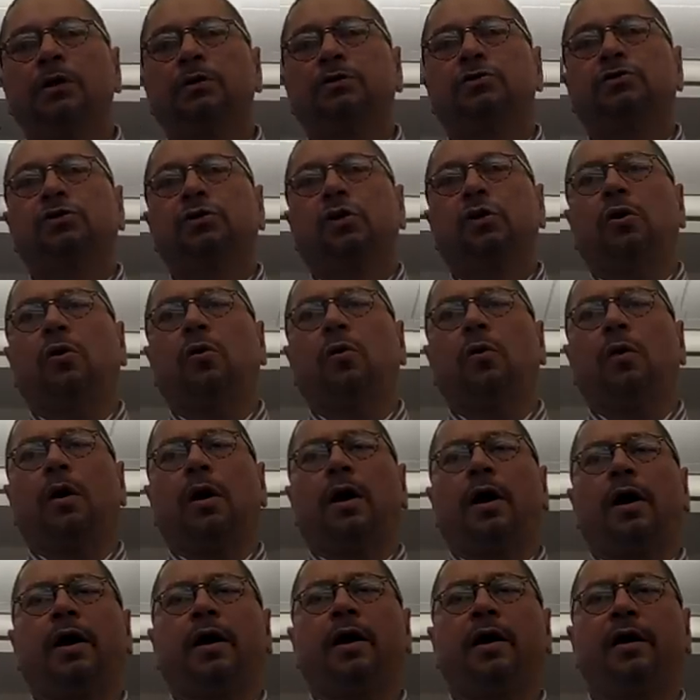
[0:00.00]
So
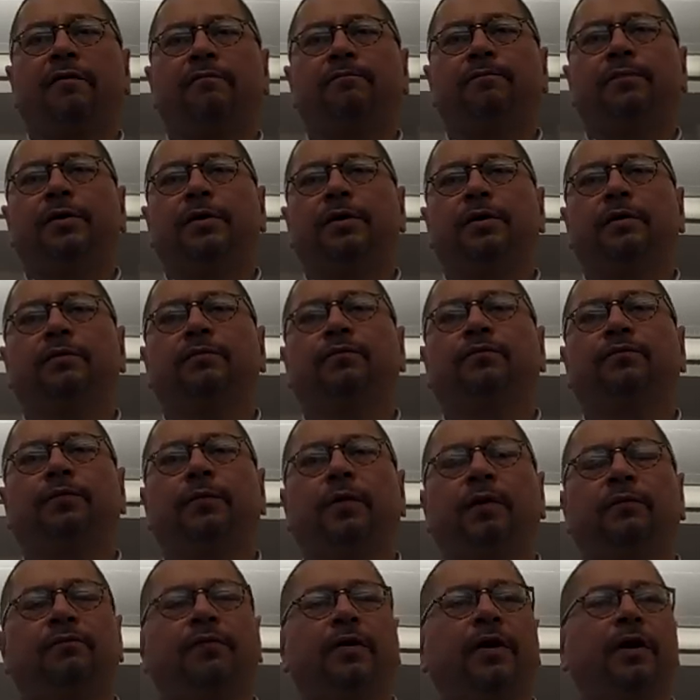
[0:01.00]
I have been
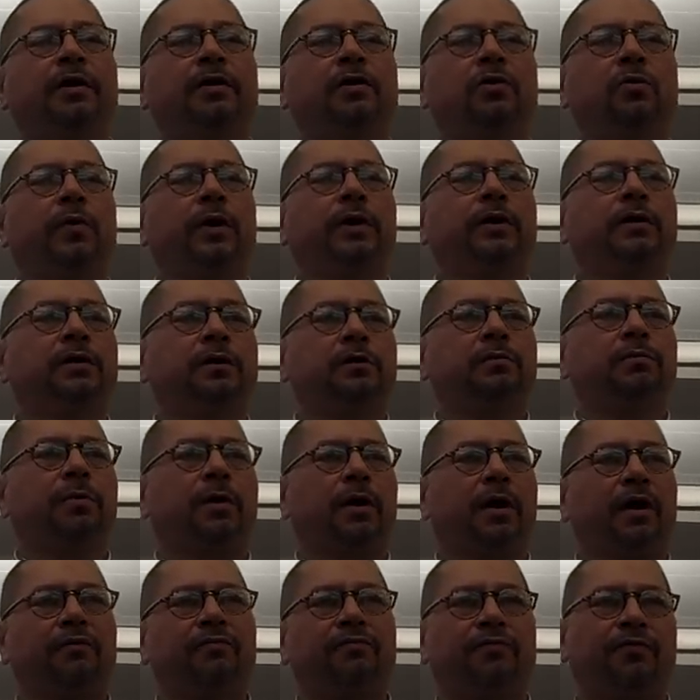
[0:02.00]
evaluated
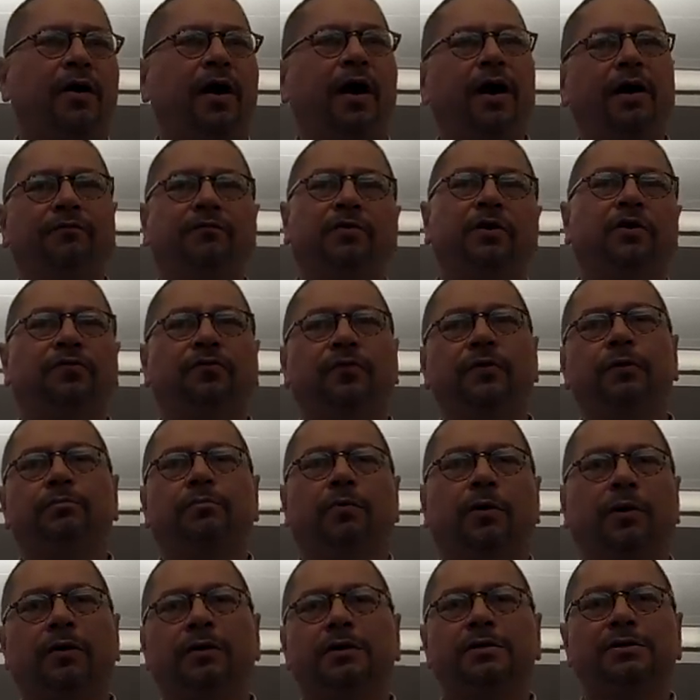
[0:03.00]
by five
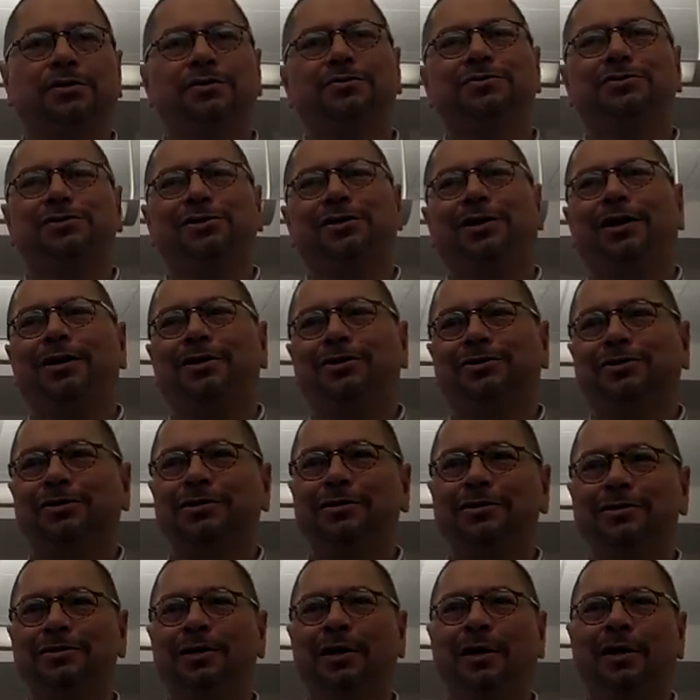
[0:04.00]
different bar
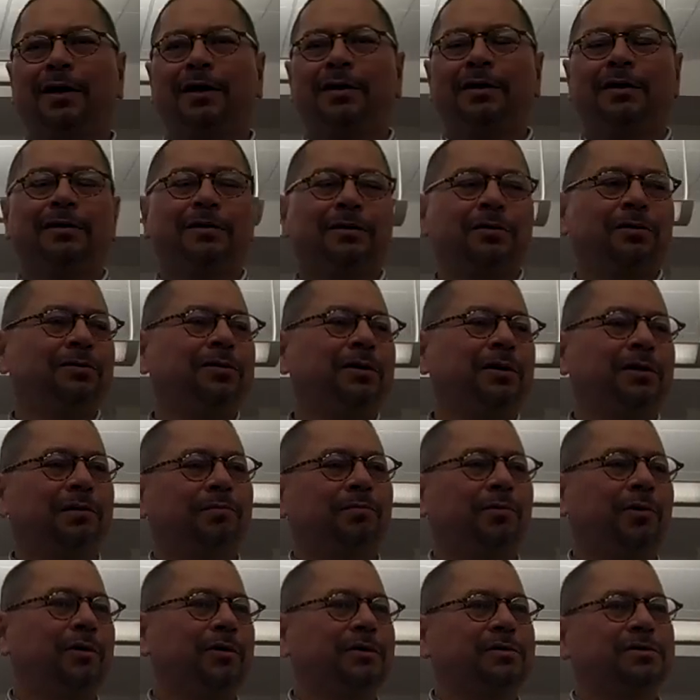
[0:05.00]
associations, including the
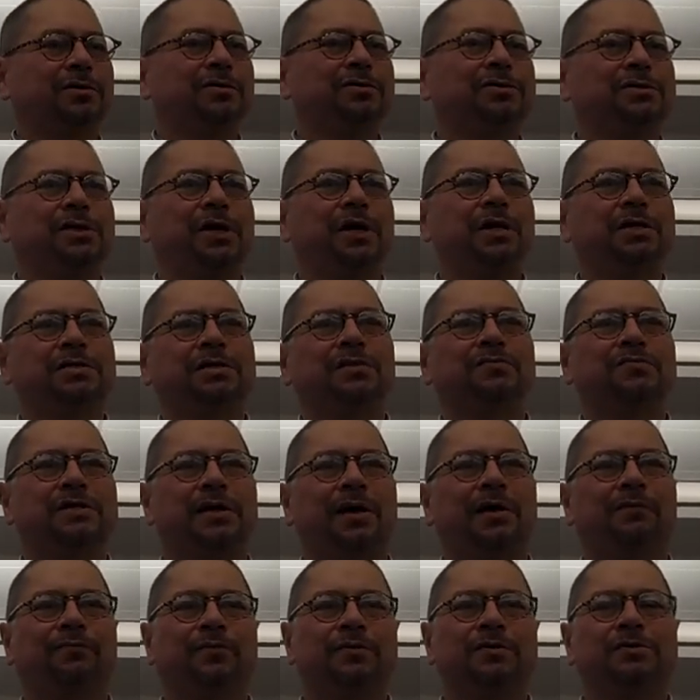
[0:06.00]
Bar Association of
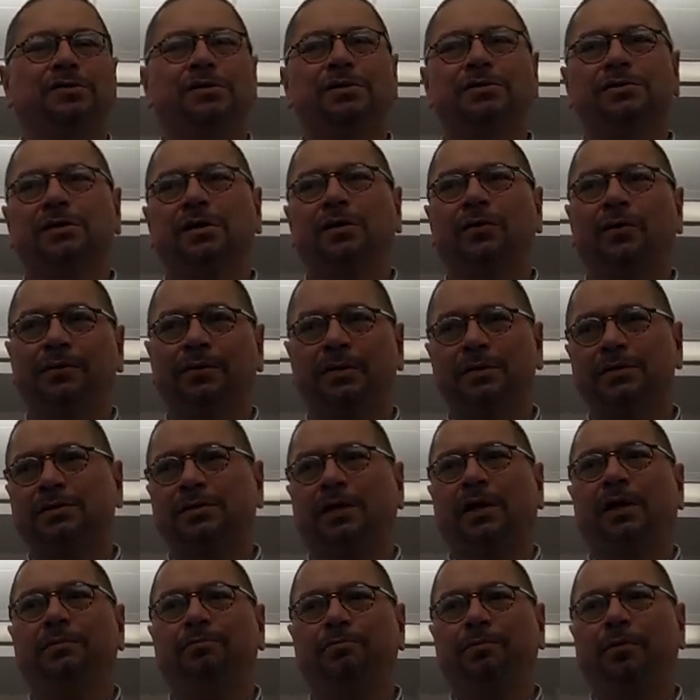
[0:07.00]
San Francisco and the
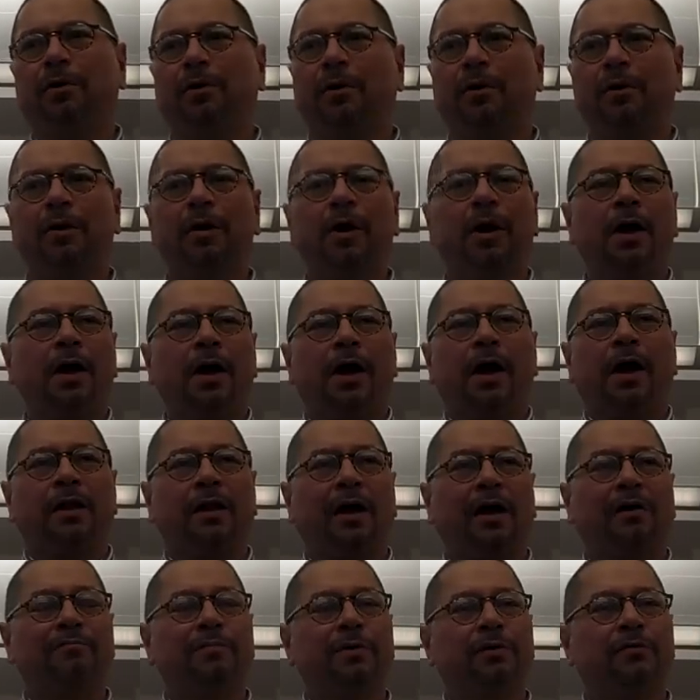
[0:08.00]
State Bar, and
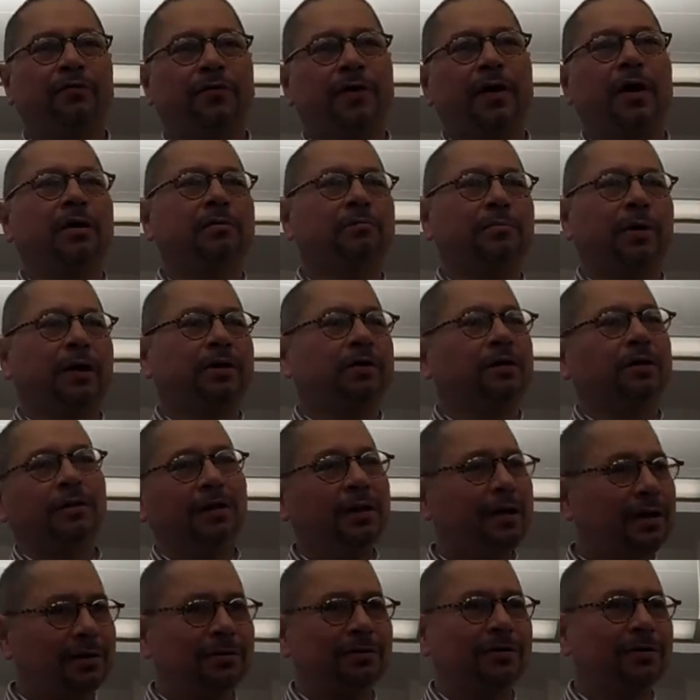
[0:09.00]
I've been found by the
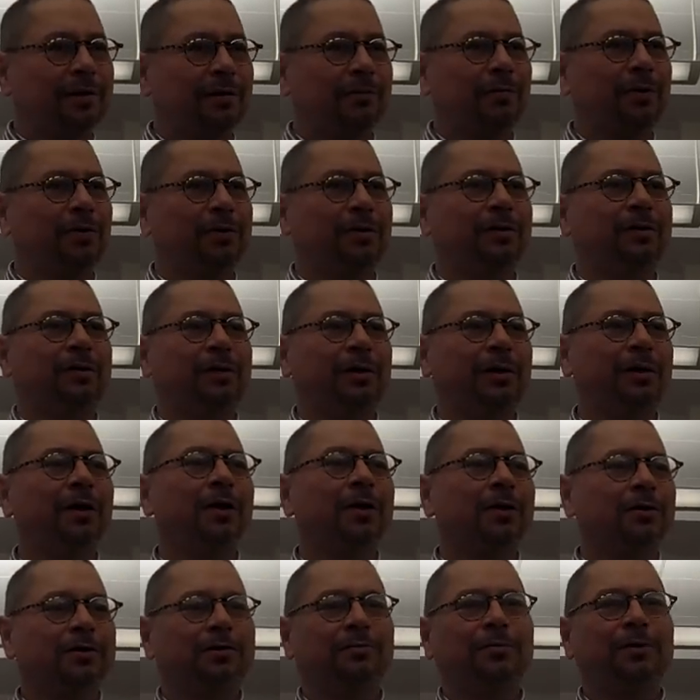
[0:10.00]
legal community
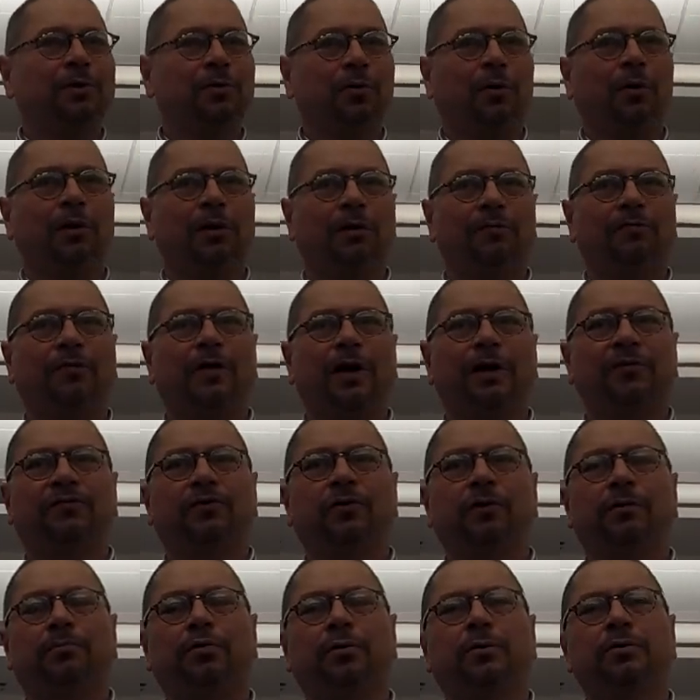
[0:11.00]
to be qualified
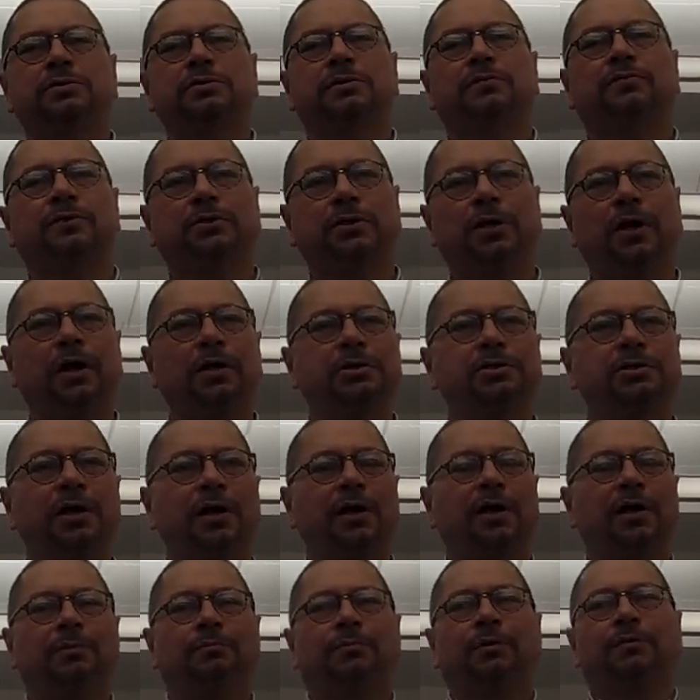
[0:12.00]
for the post of judge.
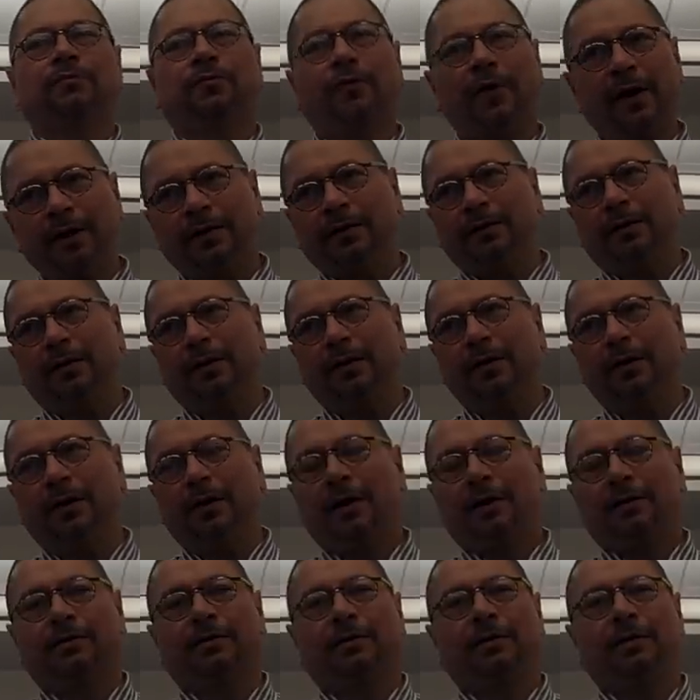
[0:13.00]
But frankly,
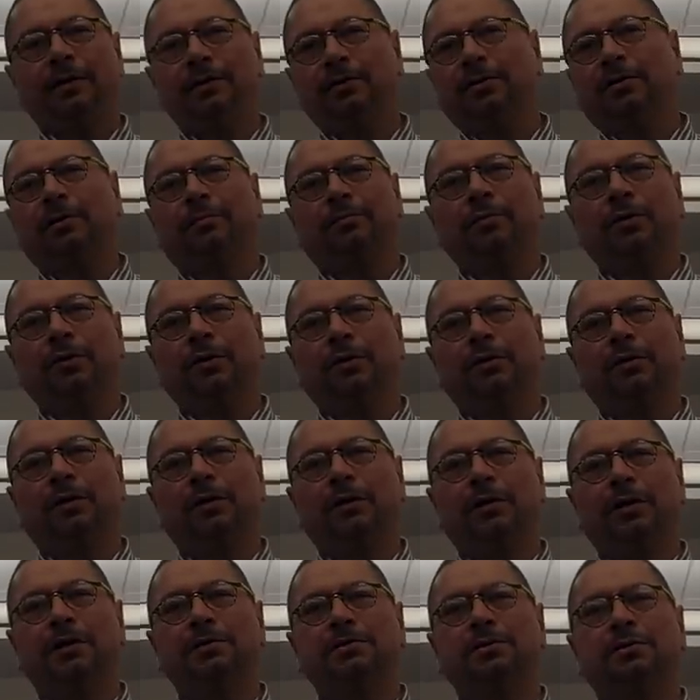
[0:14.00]
the legal
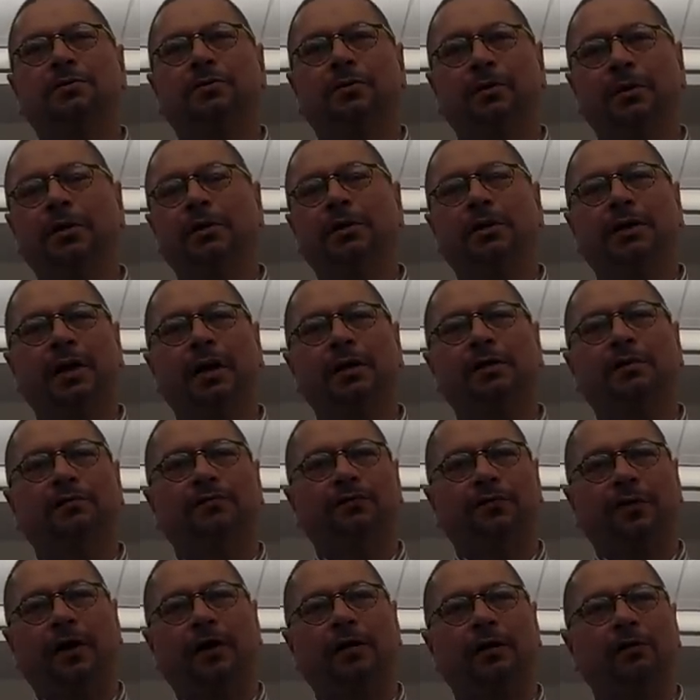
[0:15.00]
community doesn't really get the
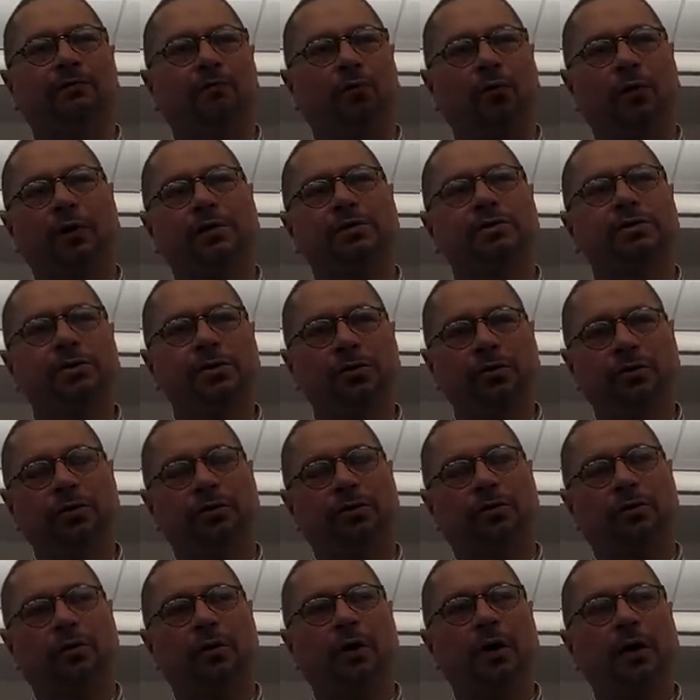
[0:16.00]
final voice. You
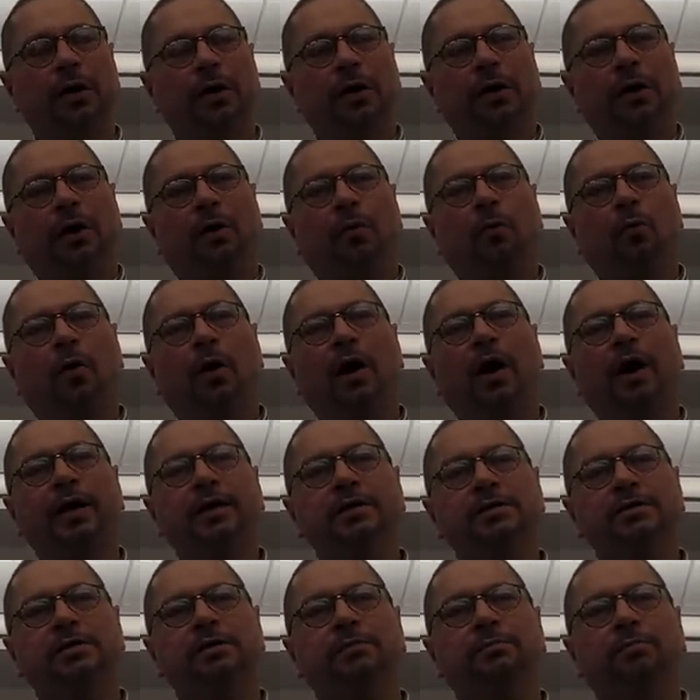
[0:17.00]
do. And why
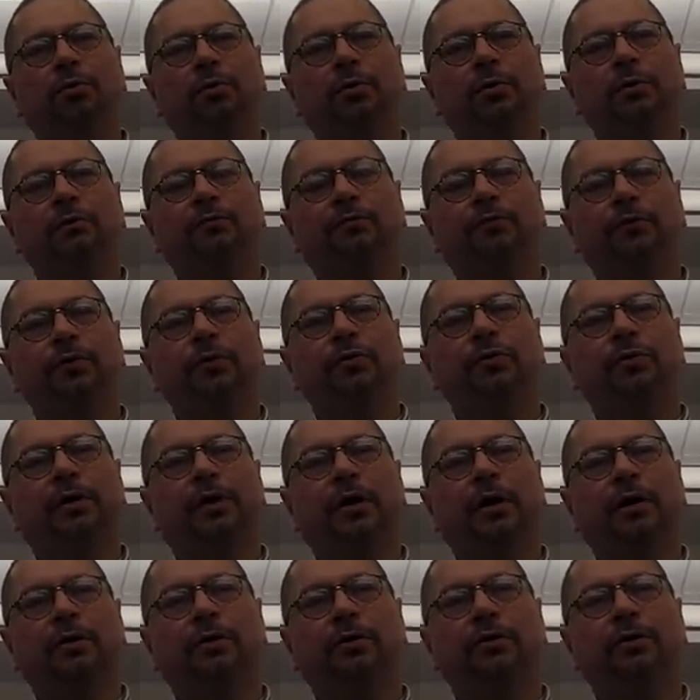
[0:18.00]
is it important for you to
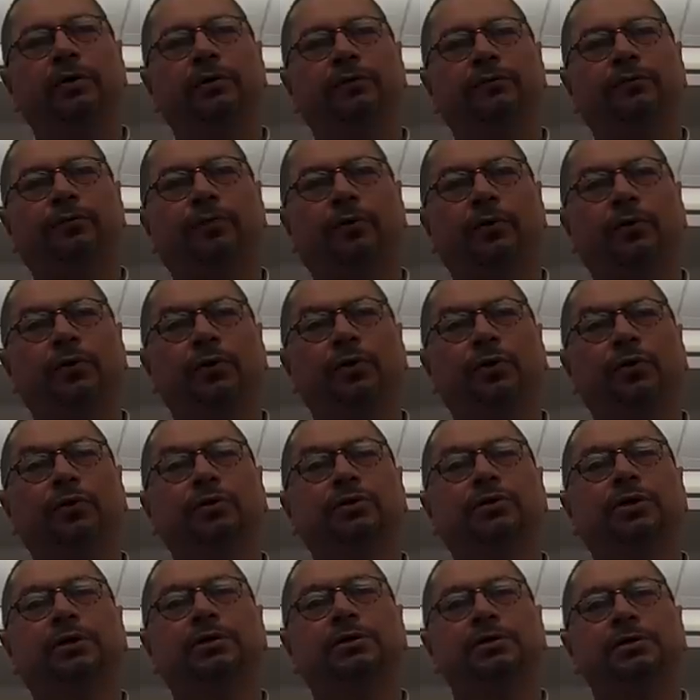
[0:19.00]
care who
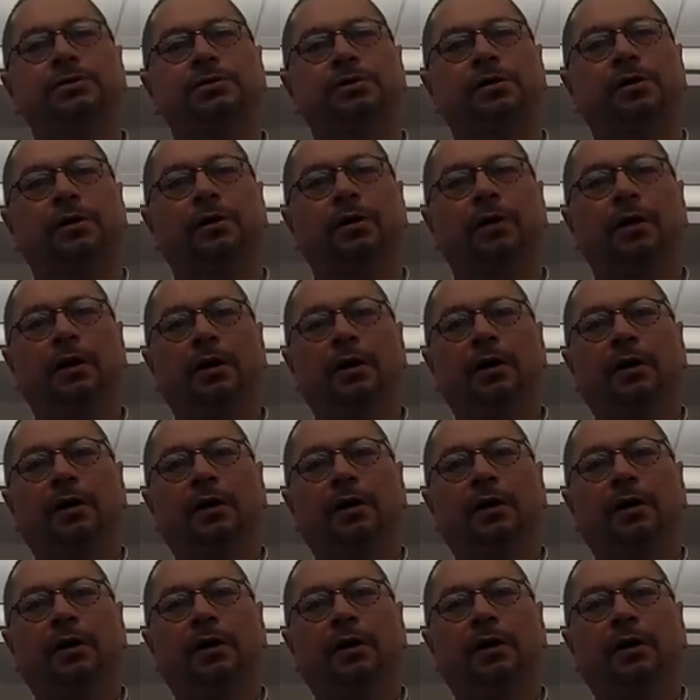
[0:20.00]
your judges are?